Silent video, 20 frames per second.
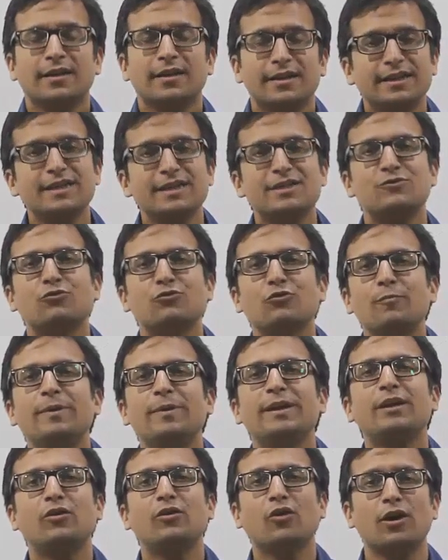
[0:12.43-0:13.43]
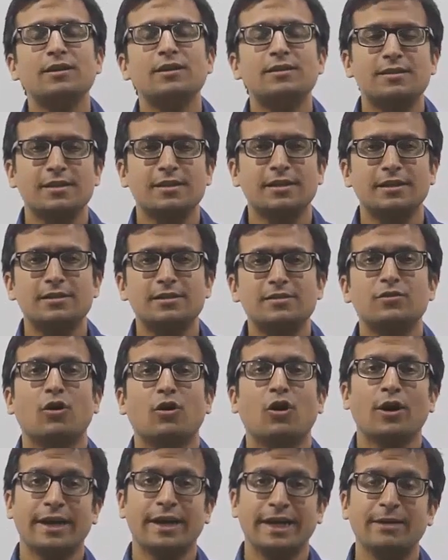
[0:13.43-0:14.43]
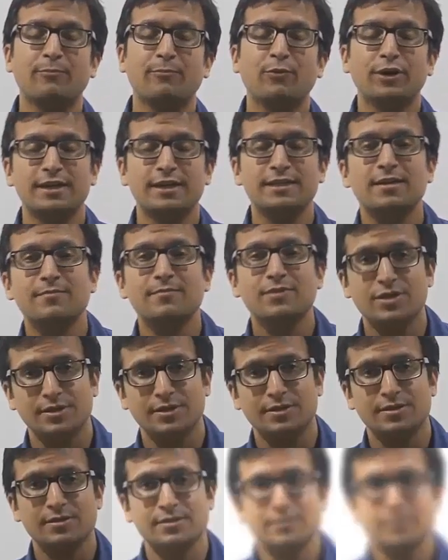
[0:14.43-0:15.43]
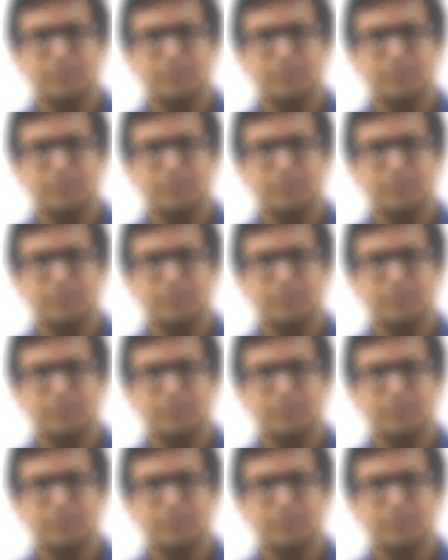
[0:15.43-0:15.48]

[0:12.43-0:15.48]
These could be constants or input assumptions.